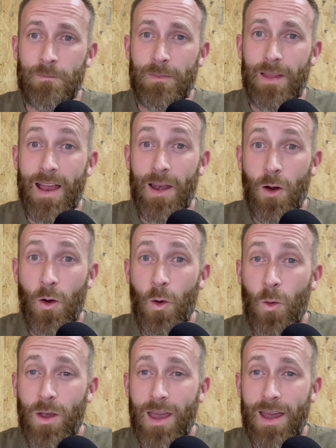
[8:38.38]
an
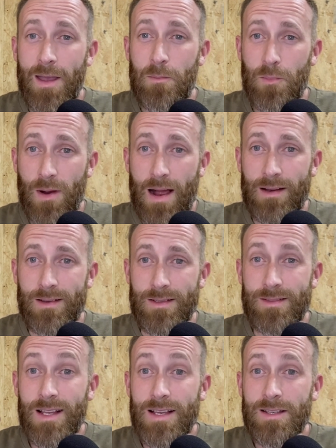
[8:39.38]
okay practice,
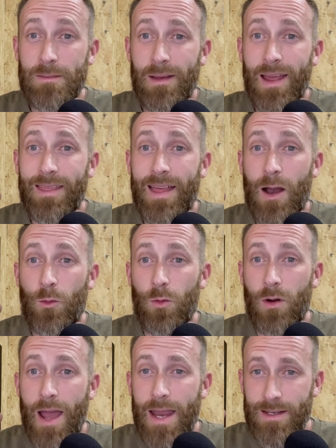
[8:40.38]
doesn't make that
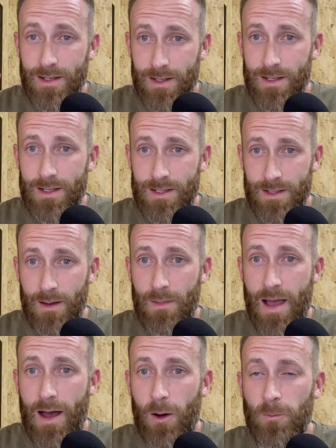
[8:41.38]
right
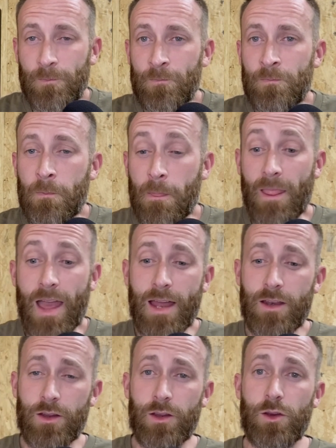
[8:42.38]
somehow.
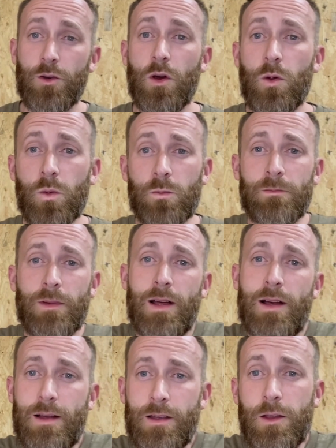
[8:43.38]
And you
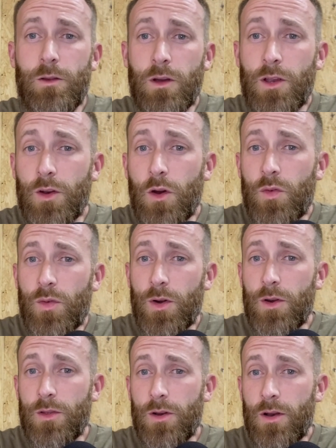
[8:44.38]
look no
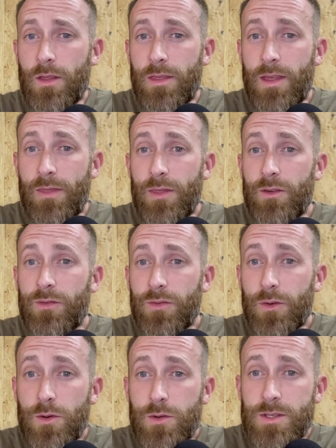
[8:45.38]
further than the
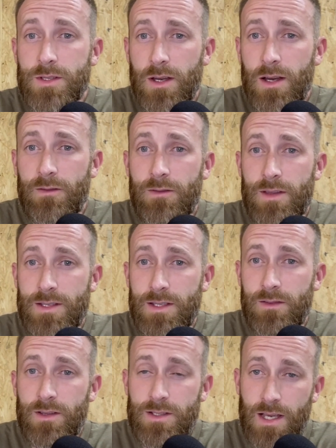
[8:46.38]
fruits of the
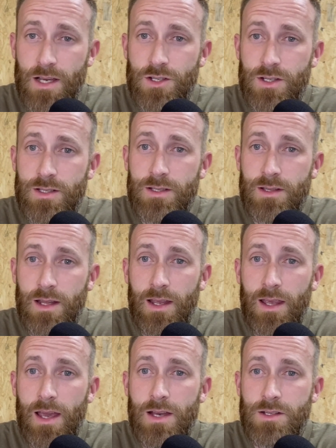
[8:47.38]
civilizations that
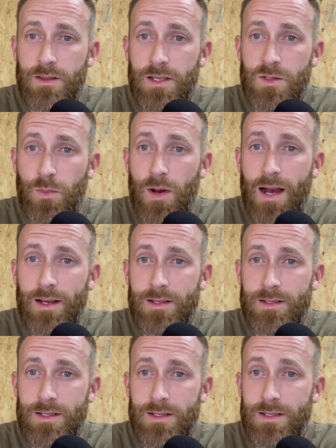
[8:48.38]
engage in these
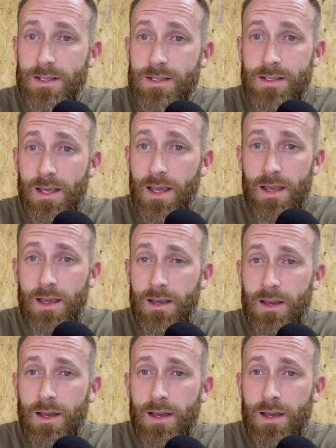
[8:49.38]
practices to see